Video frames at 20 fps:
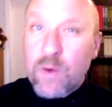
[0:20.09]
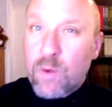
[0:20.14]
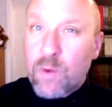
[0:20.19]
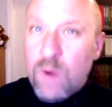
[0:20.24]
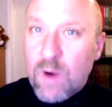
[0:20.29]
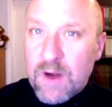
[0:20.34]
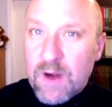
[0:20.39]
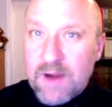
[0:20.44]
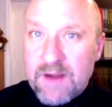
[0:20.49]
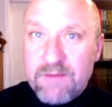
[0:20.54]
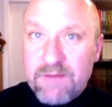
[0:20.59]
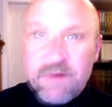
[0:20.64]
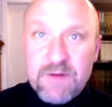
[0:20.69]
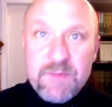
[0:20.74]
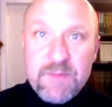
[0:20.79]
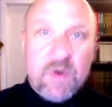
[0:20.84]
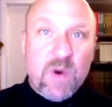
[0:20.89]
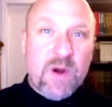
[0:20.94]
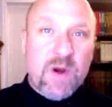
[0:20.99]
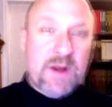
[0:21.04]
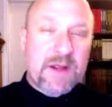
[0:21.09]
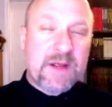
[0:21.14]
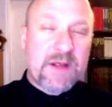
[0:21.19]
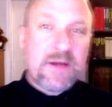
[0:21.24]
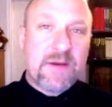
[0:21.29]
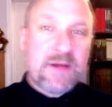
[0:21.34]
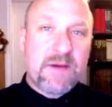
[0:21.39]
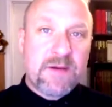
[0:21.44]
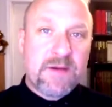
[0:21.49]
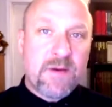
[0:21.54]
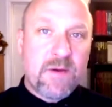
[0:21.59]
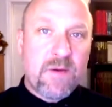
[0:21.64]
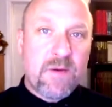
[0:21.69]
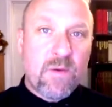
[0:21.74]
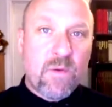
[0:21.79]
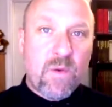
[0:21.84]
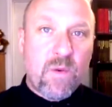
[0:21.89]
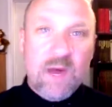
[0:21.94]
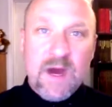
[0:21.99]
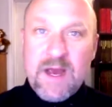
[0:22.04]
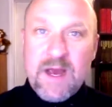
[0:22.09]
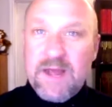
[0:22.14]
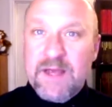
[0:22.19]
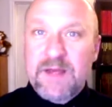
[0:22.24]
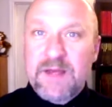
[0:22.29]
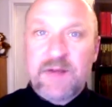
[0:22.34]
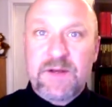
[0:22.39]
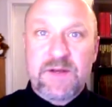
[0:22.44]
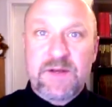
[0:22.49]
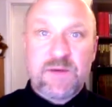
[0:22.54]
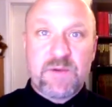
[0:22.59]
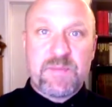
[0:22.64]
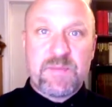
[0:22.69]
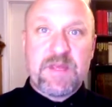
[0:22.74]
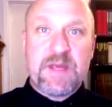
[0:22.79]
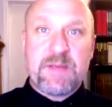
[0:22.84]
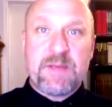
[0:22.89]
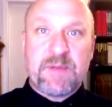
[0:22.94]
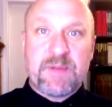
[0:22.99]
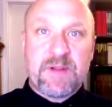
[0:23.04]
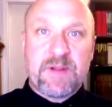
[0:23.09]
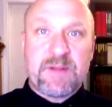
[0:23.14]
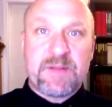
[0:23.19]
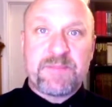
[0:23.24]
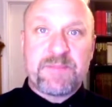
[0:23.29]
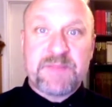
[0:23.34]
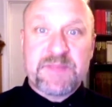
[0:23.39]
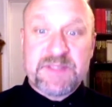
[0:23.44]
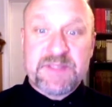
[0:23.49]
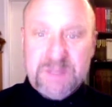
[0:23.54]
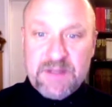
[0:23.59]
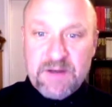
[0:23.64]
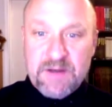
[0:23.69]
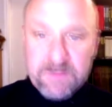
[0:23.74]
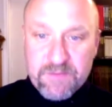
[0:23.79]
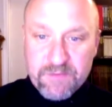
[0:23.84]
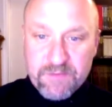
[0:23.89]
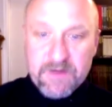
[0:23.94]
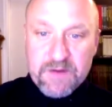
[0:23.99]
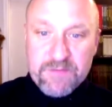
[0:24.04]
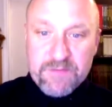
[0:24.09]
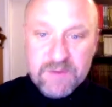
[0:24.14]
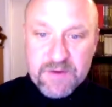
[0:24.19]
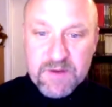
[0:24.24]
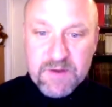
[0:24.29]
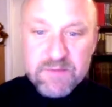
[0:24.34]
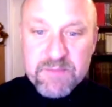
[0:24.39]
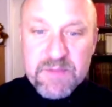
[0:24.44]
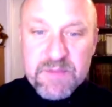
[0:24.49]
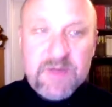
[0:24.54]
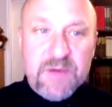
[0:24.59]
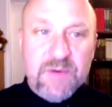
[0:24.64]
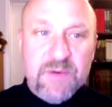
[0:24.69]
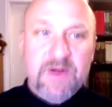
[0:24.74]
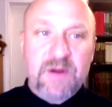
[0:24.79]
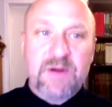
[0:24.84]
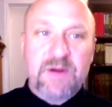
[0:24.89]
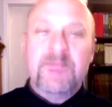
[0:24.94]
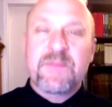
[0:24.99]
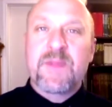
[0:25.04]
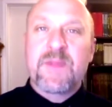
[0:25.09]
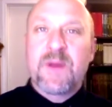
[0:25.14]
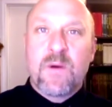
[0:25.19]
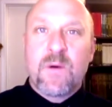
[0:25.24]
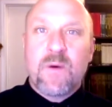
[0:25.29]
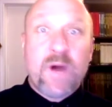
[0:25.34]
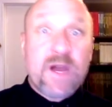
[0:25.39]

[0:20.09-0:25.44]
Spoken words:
go to work every morning? Why do people sit in front of a computer?